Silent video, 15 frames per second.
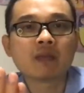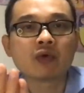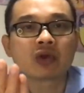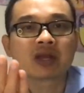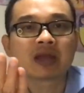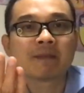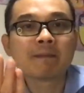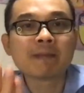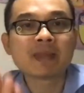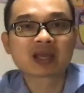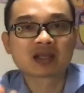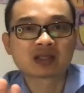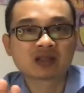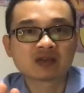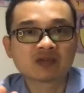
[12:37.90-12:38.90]
it make a
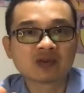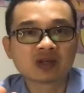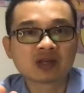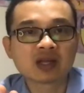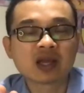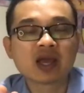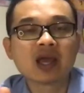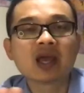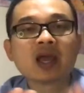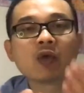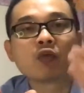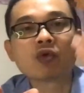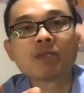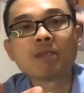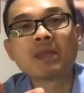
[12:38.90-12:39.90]
difference. And
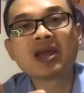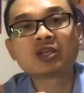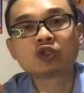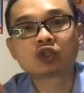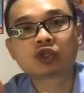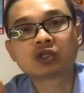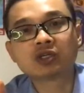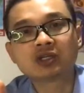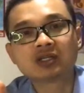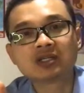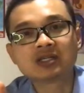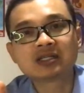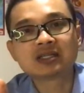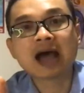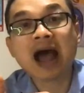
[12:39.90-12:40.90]
we measure
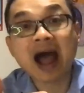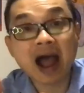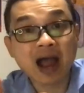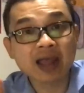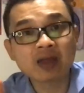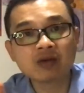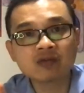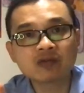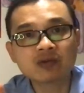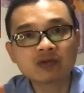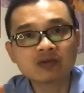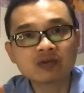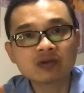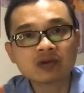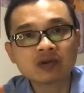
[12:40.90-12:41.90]
the height of
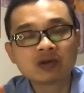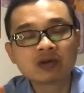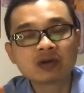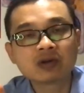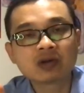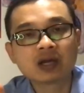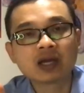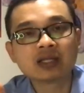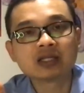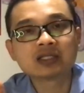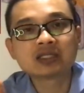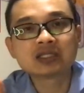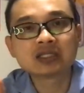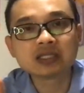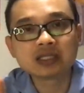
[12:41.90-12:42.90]
you and to
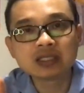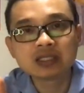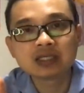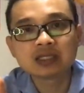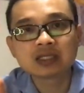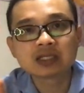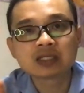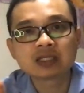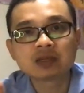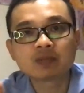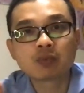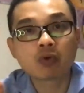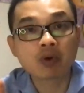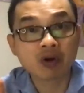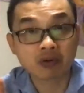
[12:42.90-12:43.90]
see the
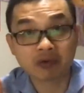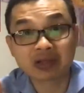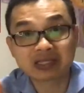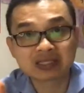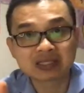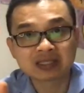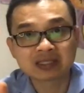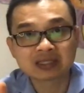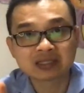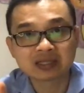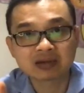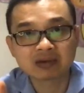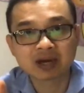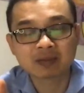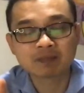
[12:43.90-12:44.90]
progress,
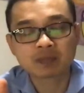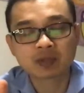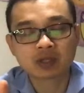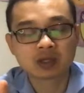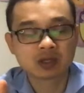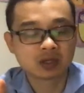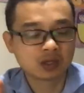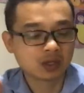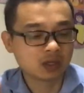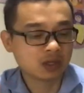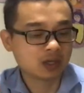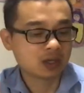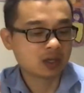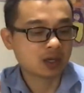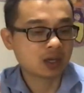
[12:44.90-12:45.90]
right?
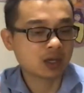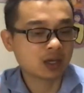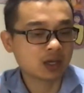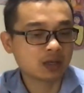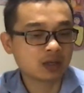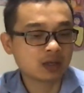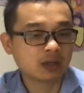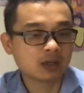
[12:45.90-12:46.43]
And